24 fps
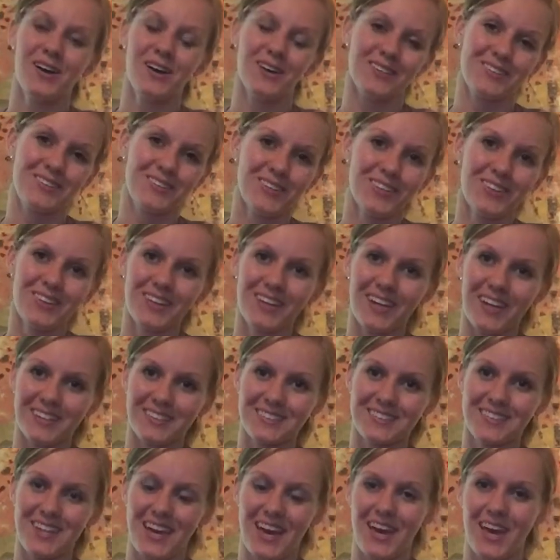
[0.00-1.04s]
until the
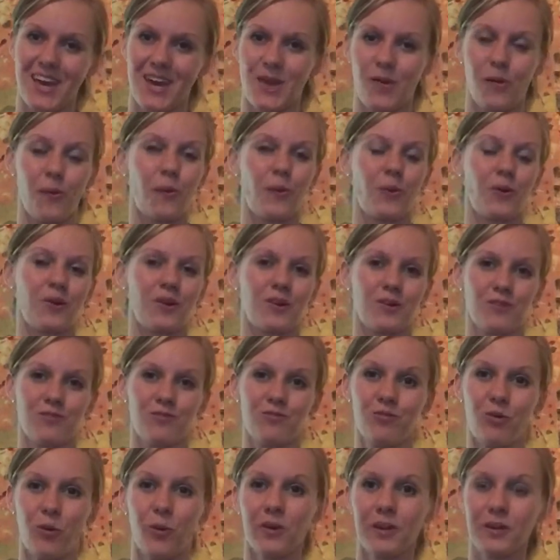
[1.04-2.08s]
next day, or
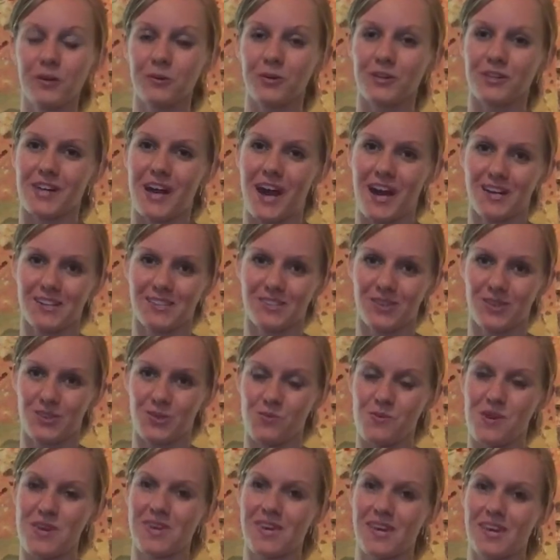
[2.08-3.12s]
fully relax on
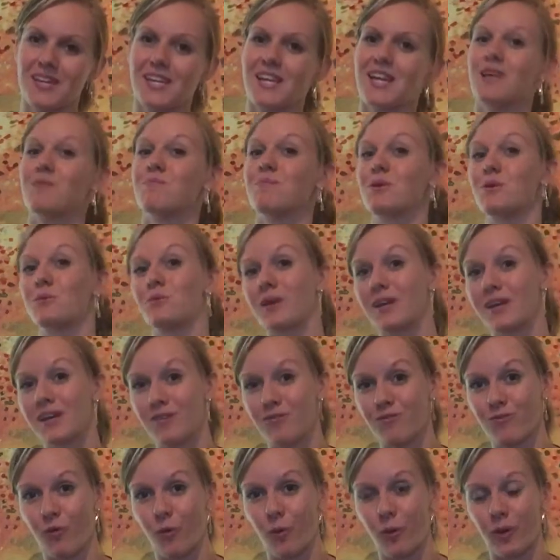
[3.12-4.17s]
the weekend and be ready
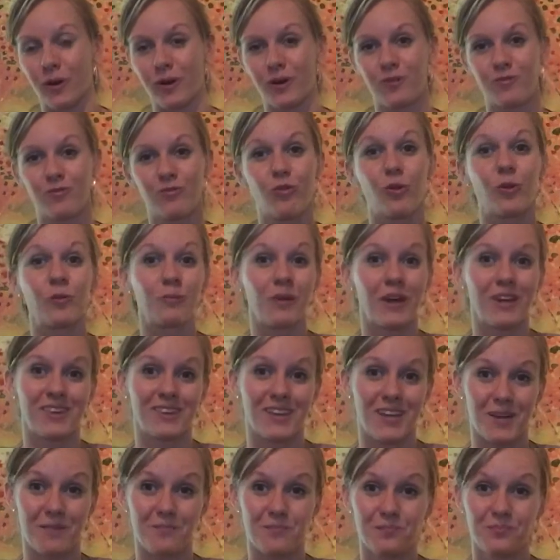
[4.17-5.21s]
for
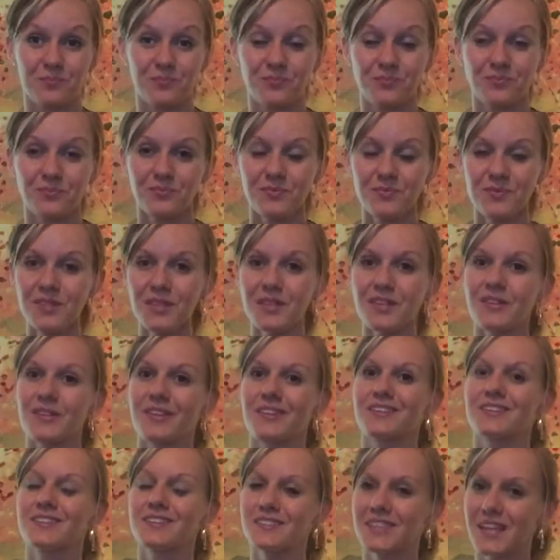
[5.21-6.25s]
Monday.
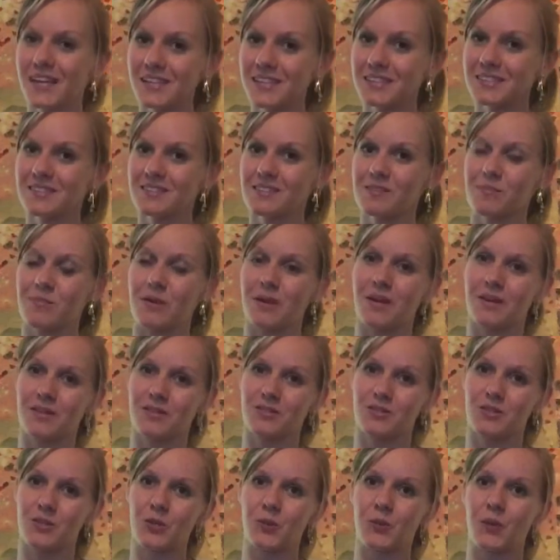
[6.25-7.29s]
The second
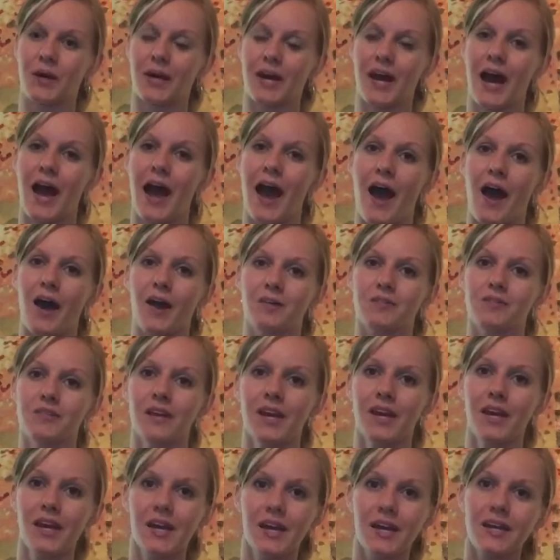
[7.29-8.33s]
space you want to have
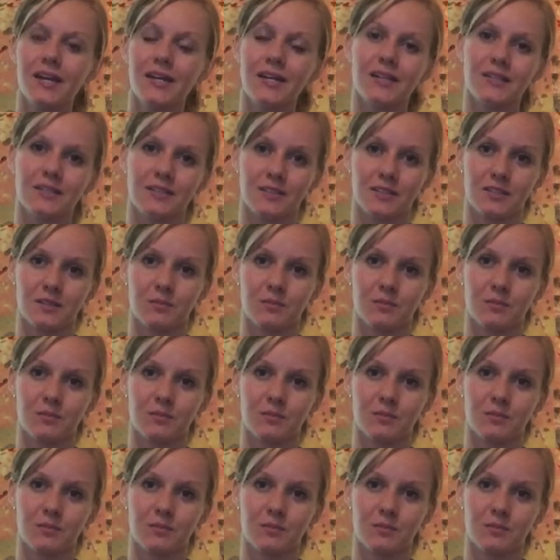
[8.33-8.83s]
is a